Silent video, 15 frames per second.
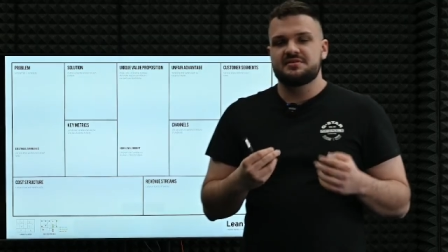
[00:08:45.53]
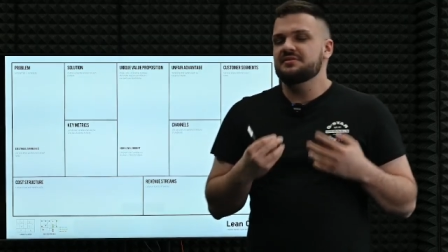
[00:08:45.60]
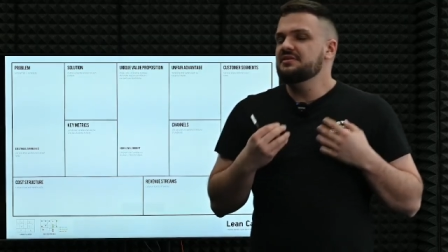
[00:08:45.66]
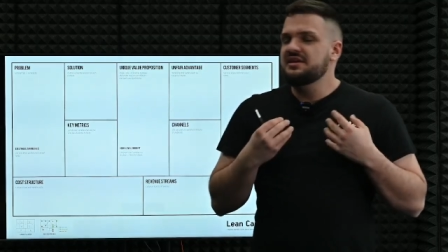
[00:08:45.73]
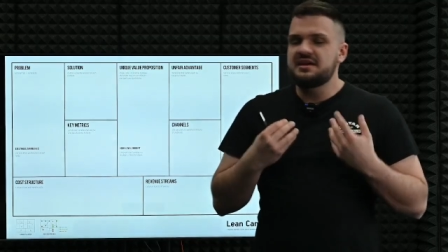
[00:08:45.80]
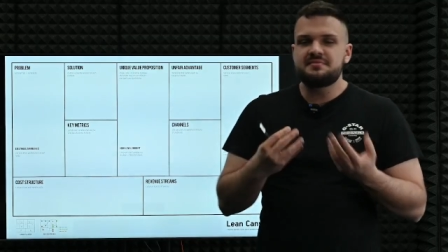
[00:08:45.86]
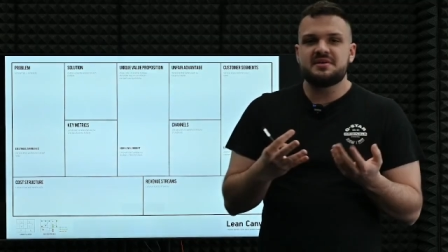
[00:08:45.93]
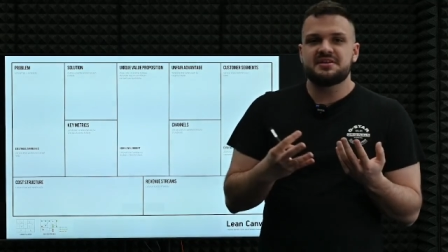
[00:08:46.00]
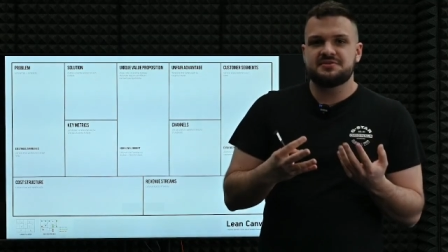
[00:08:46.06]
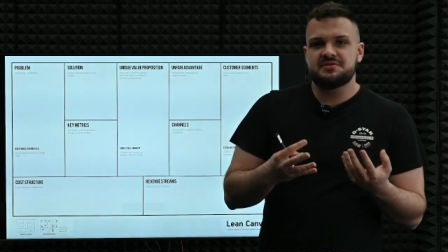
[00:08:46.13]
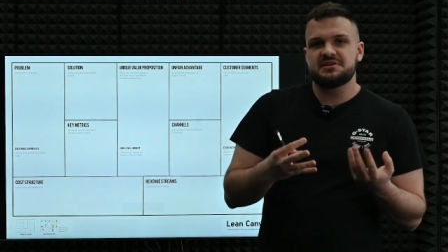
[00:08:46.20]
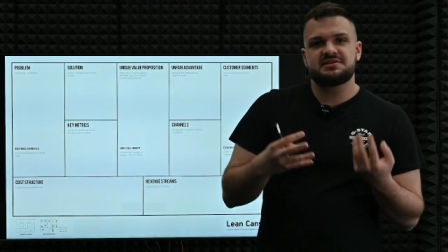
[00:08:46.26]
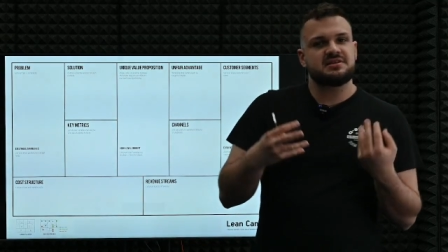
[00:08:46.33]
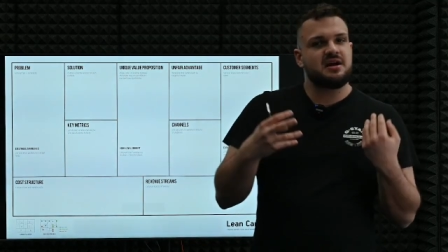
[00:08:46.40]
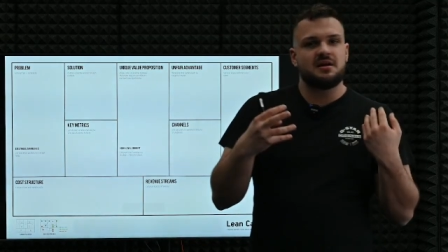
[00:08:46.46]
Key
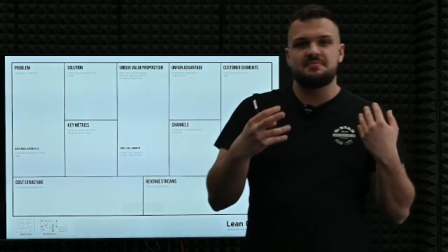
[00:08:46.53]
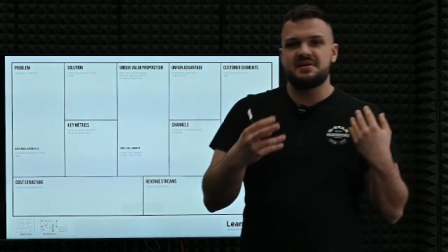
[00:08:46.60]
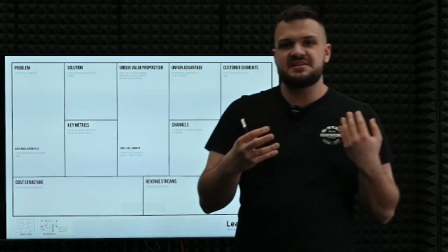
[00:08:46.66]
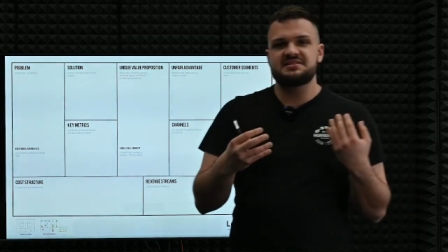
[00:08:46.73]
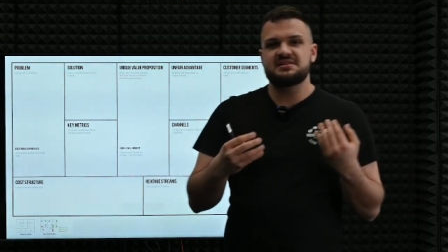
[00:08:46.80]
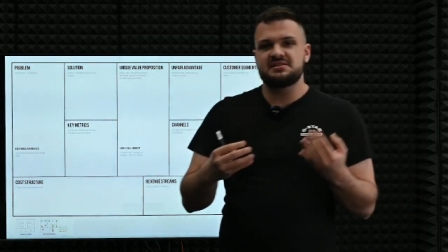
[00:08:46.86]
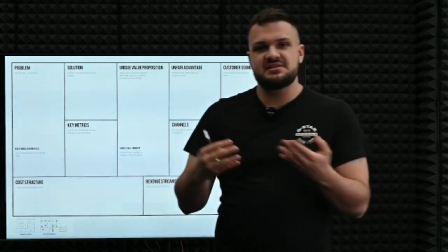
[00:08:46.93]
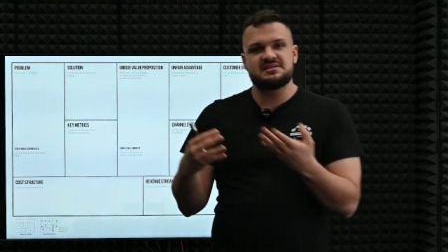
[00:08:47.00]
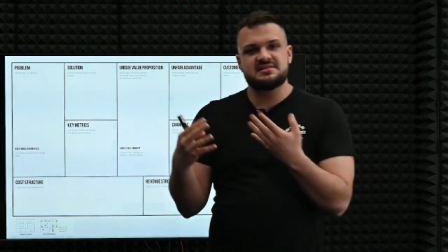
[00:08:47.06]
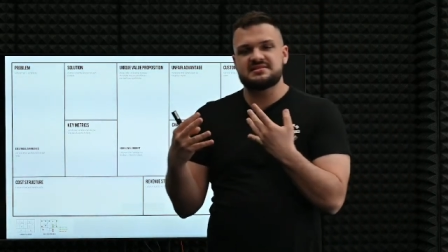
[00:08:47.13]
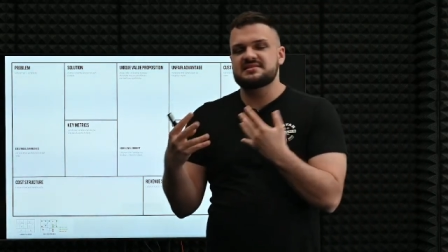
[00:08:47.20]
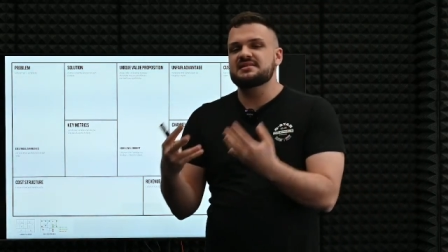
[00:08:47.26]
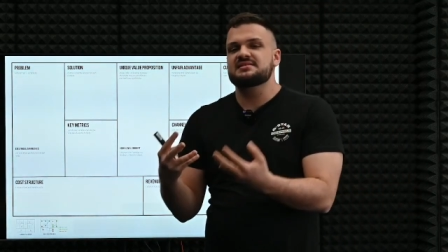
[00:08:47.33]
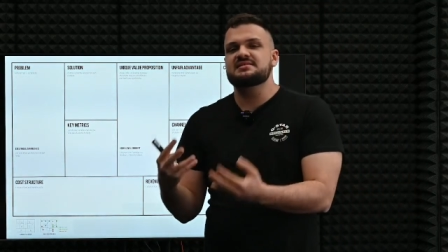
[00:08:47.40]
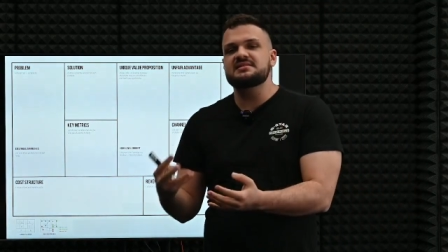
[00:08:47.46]
metrics are basically the
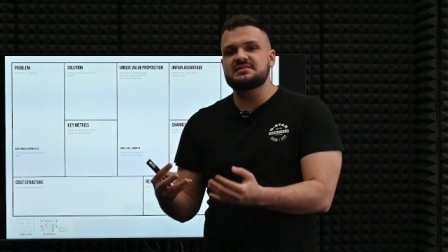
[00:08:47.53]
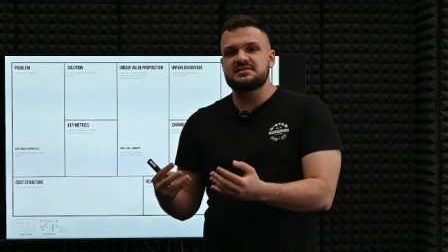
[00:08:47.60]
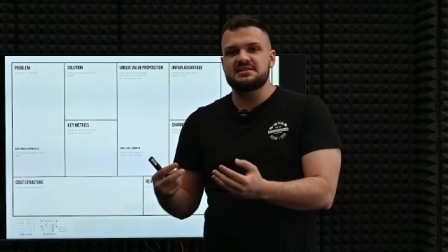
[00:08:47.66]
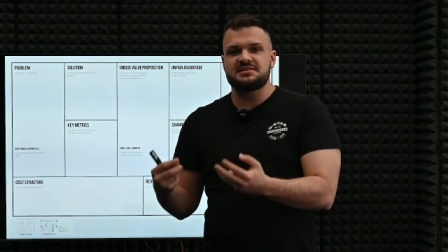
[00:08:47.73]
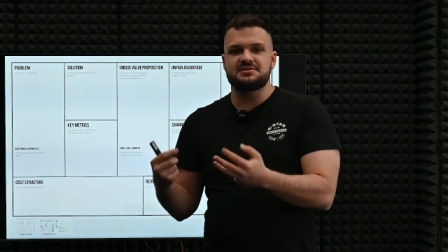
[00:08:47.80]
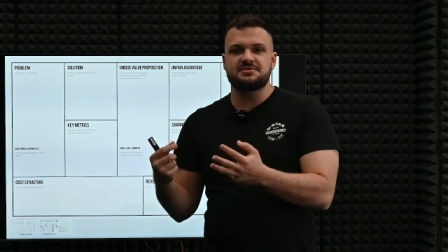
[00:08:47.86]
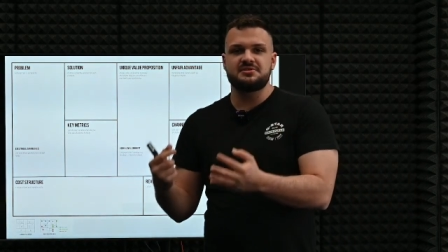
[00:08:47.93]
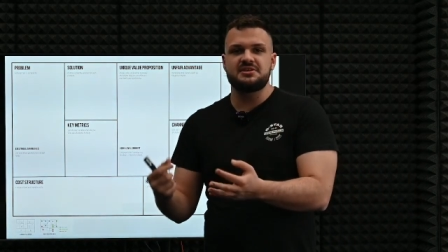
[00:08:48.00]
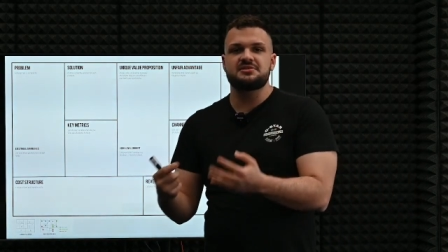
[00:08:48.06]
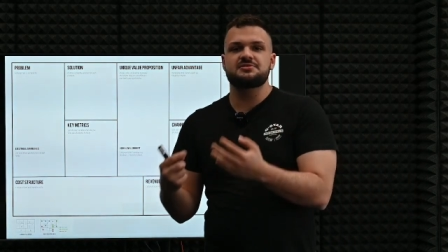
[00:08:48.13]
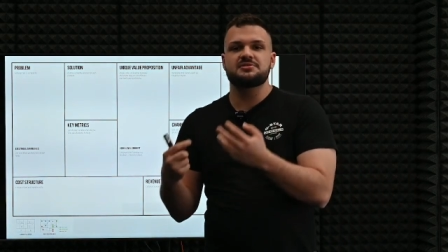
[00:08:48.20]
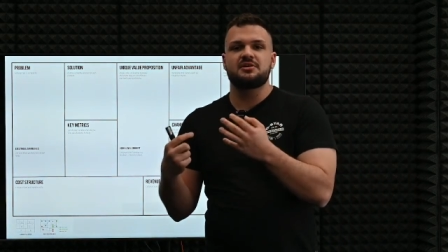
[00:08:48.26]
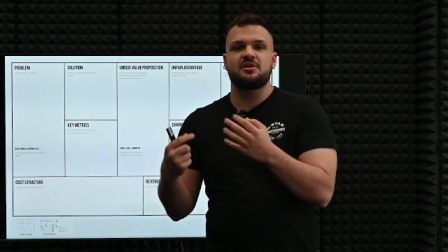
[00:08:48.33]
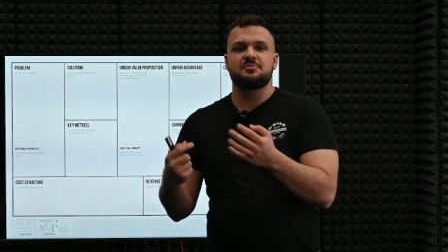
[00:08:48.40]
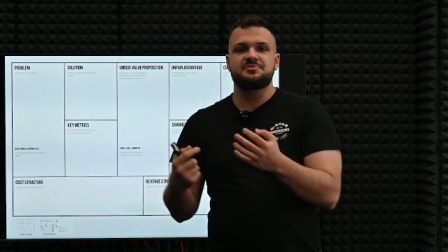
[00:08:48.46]
statistics you need to
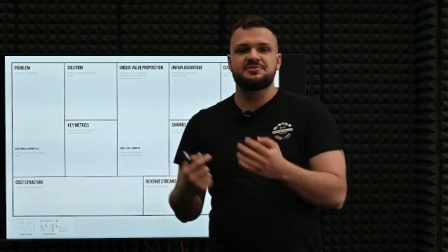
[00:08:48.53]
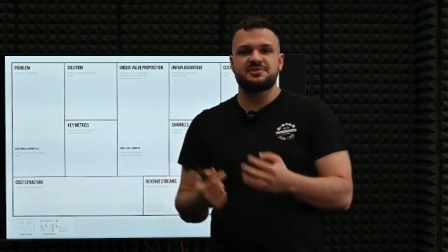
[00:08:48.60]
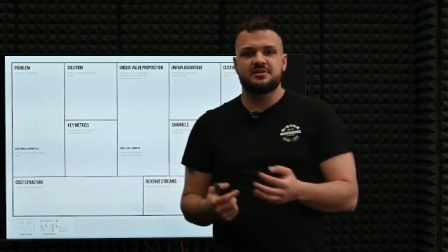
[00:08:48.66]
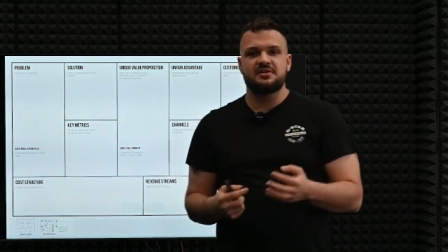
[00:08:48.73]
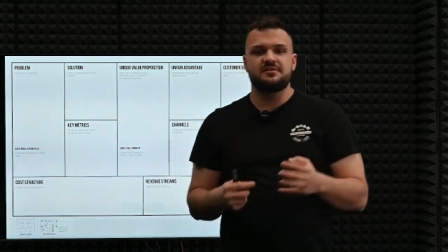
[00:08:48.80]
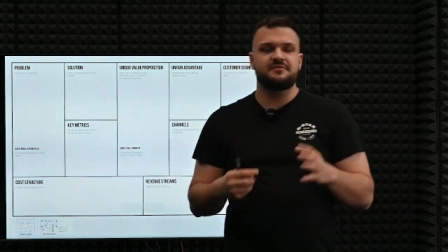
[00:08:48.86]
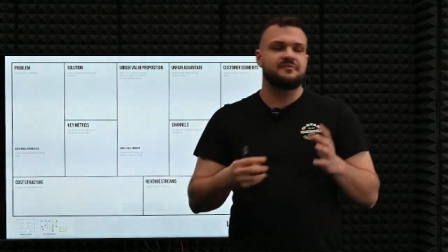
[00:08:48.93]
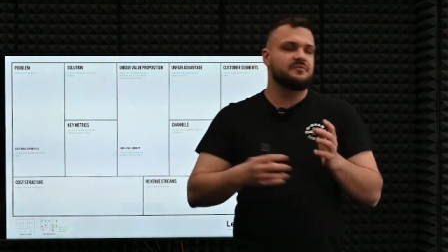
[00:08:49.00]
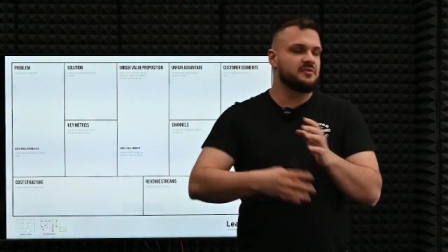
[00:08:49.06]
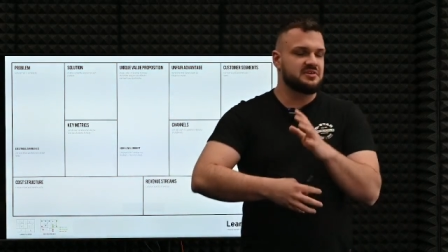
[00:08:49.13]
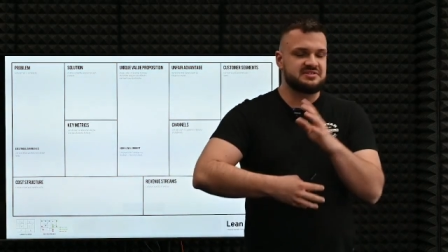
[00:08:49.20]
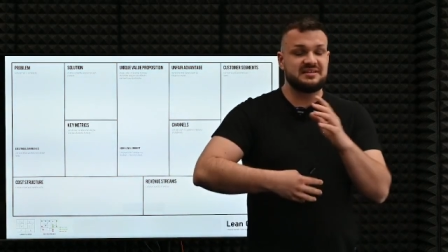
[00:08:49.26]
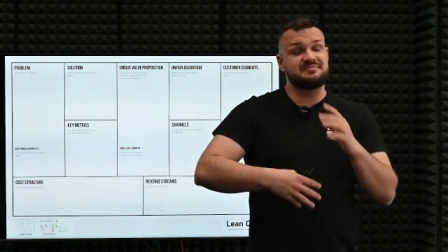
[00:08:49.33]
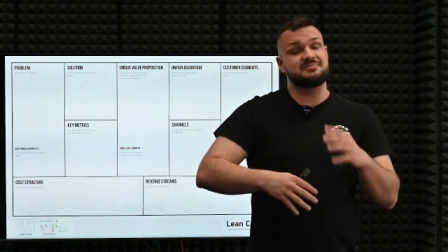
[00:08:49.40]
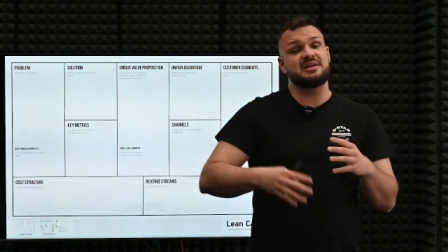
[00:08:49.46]
observe, for
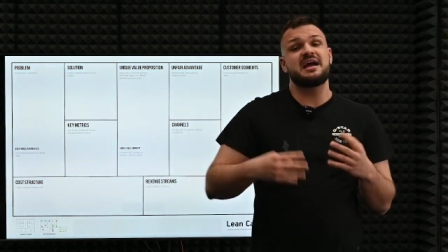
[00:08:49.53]
example,